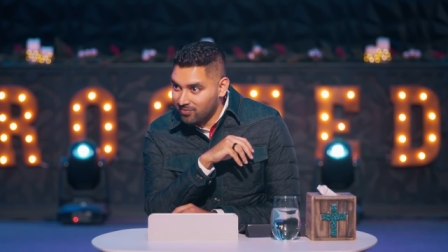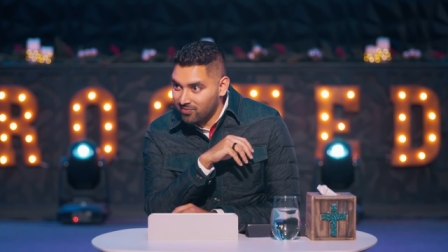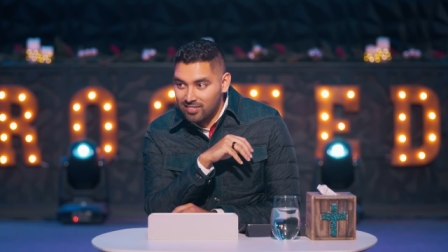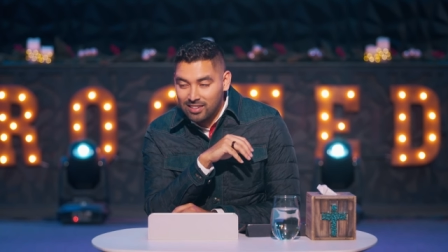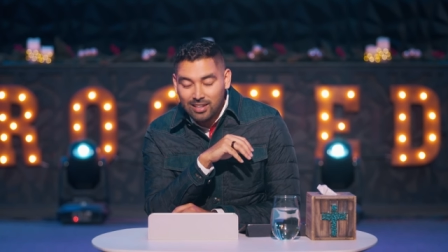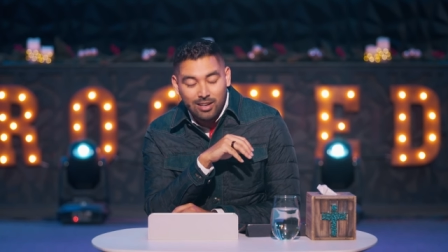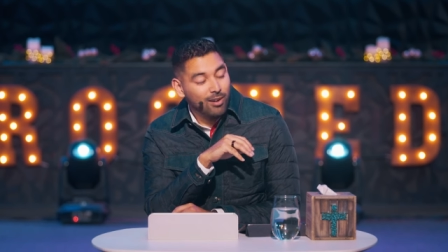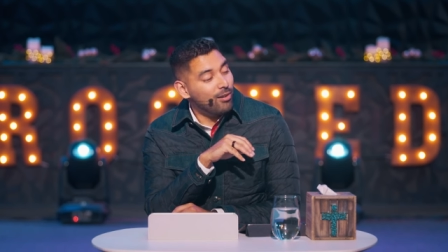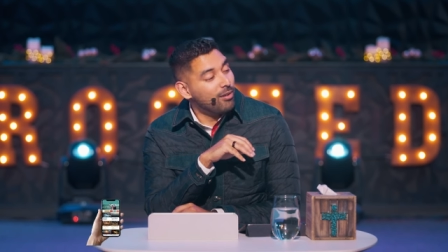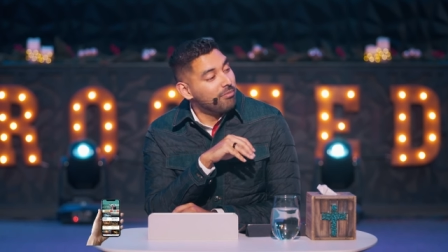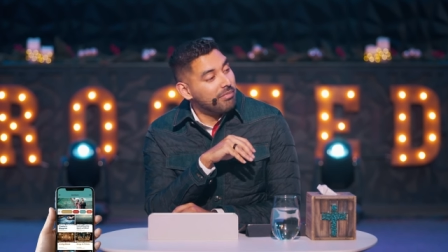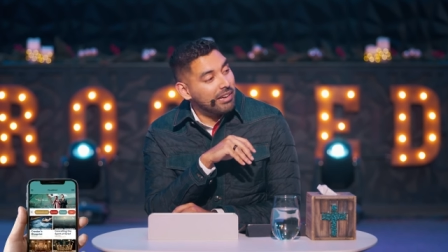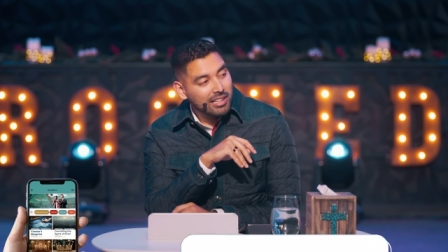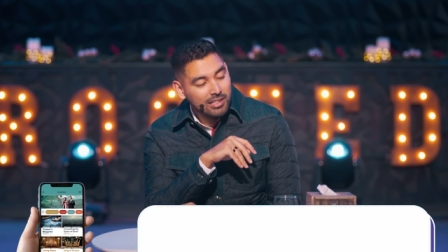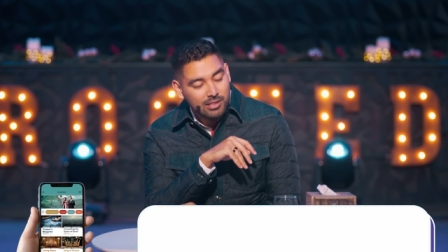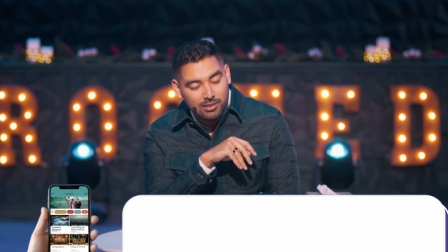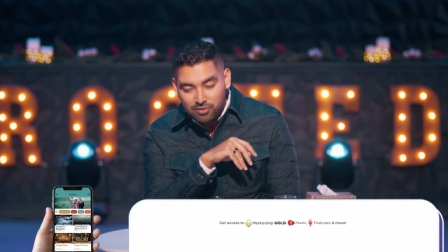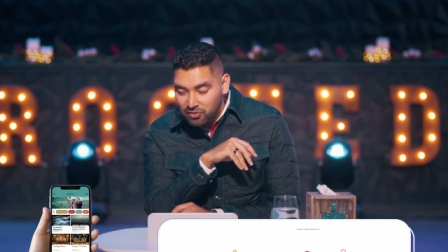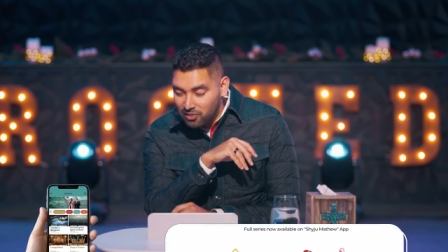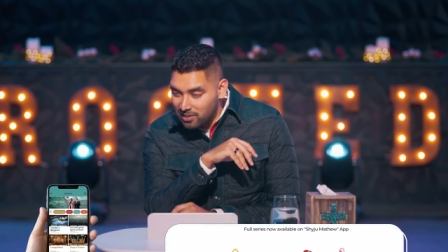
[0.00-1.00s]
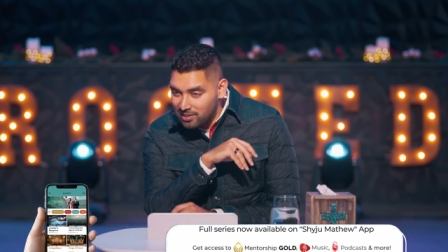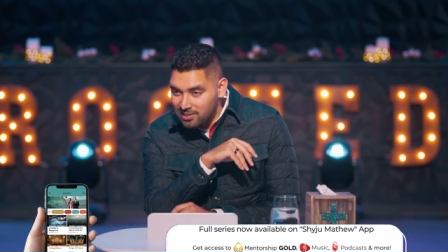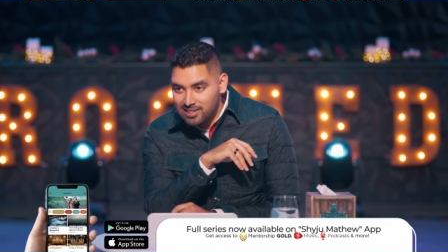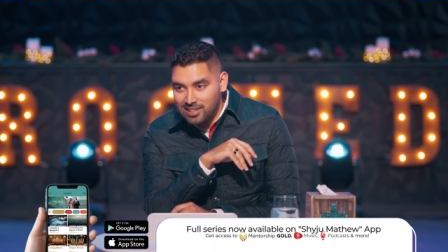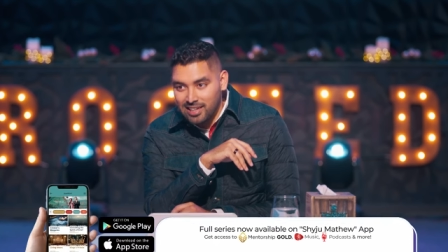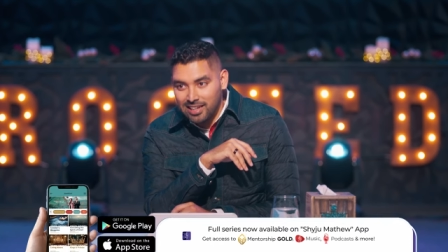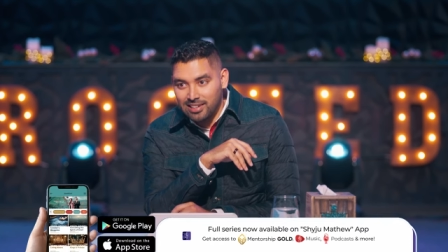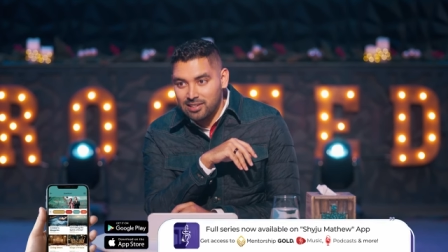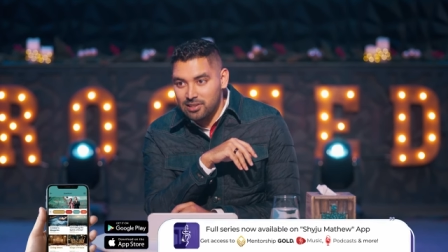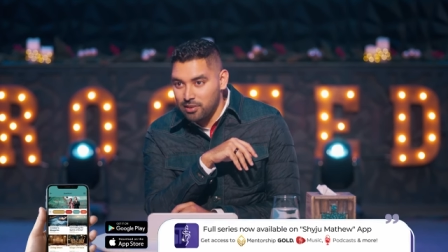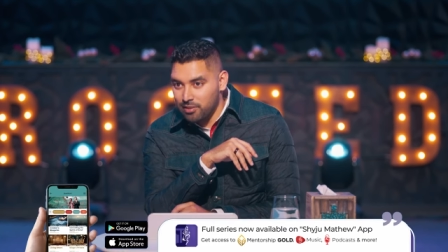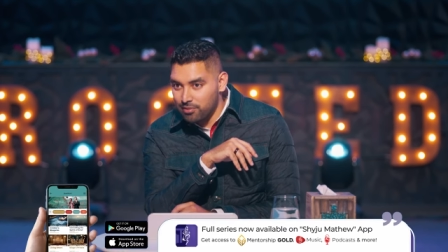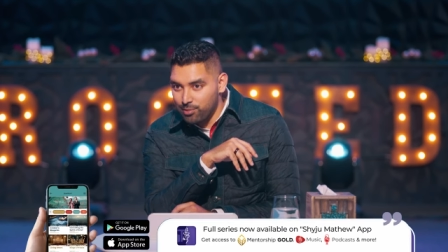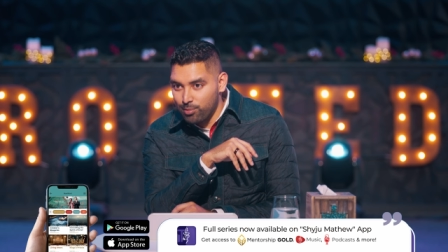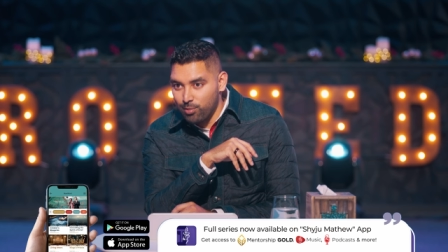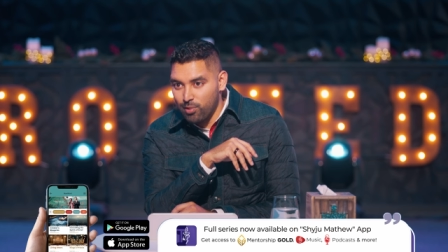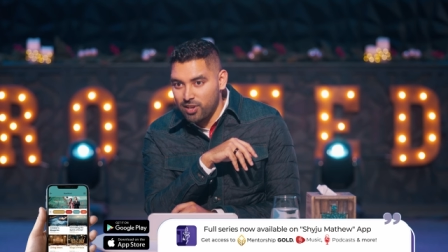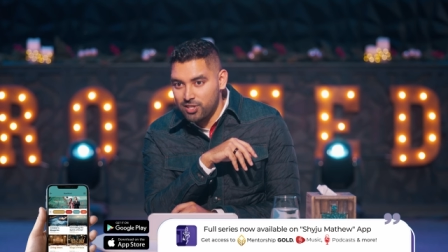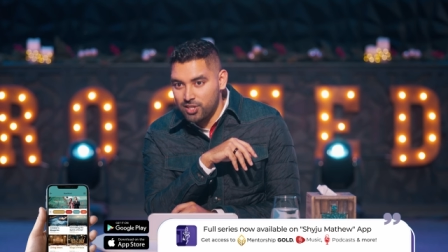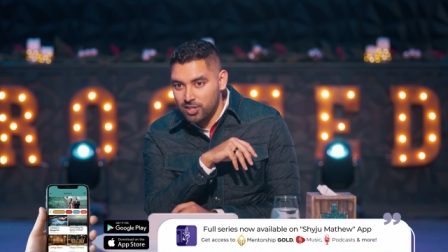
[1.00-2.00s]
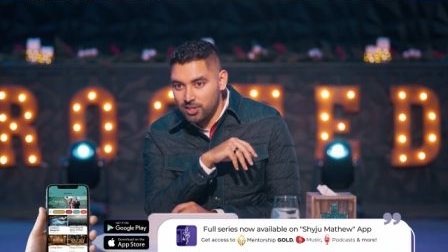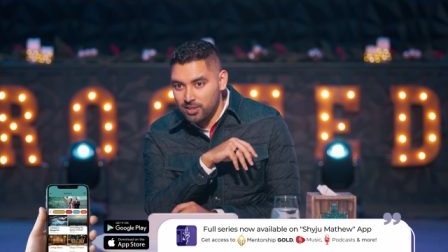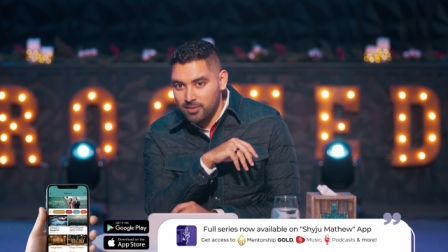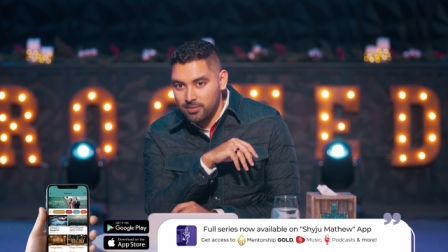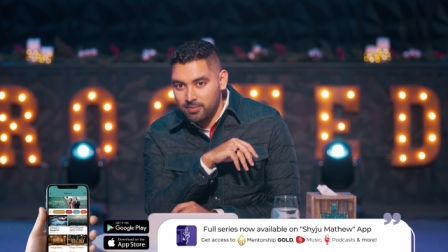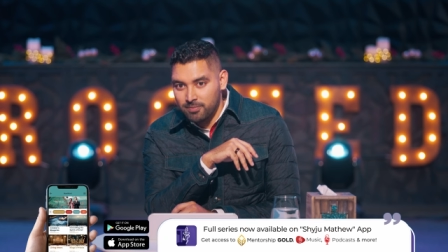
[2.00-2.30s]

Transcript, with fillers: Oh man, it's fun side. You have to watch it.